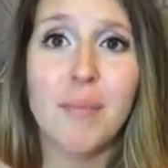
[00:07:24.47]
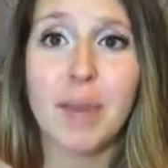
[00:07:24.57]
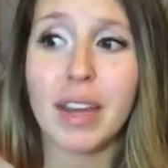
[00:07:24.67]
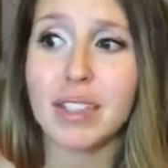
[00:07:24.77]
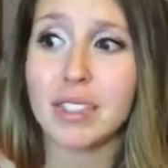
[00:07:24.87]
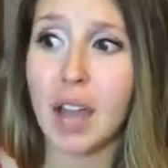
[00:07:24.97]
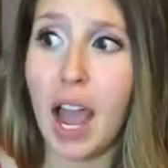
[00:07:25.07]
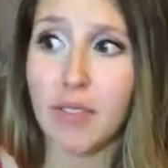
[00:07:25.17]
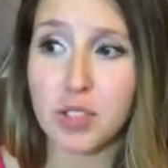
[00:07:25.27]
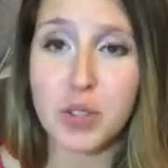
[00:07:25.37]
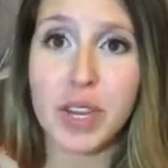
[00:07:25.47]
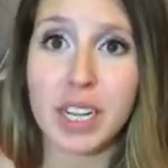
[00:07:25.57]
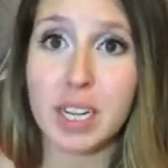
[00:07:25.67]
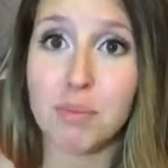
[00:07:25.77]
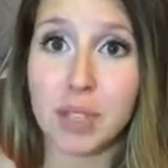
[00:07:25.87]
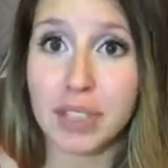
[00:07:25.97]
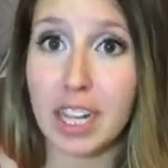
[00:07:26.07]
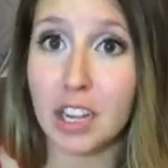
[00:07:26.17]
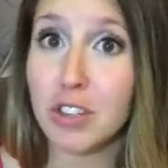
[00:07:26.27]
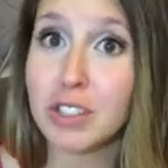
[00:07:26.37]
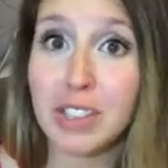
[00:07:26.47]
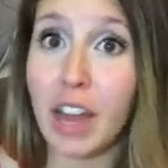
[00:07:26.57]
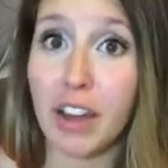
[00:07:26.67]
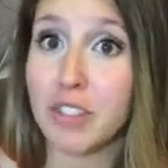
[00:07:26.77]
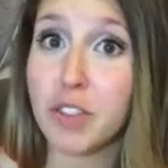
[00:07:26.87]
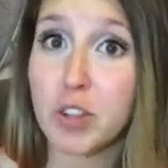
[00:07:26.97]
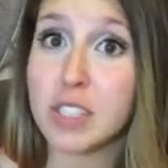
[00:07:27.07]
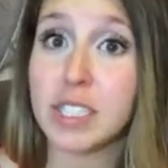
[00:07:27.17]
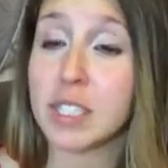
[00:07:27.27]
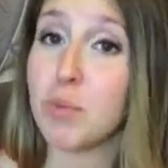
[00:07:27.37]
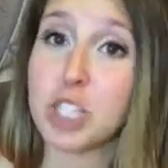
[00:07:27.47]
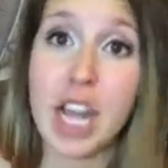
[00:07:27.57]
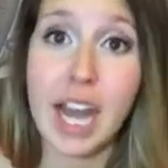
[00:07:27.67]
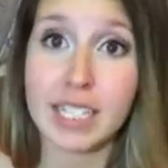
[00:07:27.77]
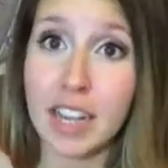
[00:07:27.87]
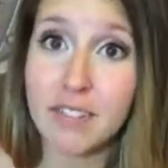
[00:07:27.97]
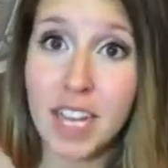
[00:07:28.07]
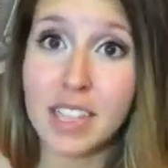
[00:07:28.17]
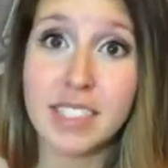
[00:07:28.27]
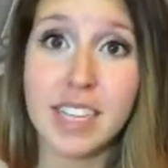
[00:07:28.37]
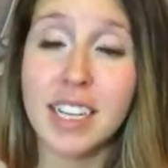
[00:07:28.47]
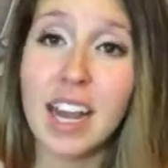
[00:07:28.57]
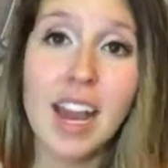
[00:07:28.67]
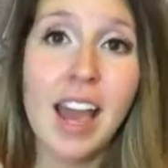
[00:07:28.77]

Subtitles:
Because after you get it completely out of your system, which as I've tested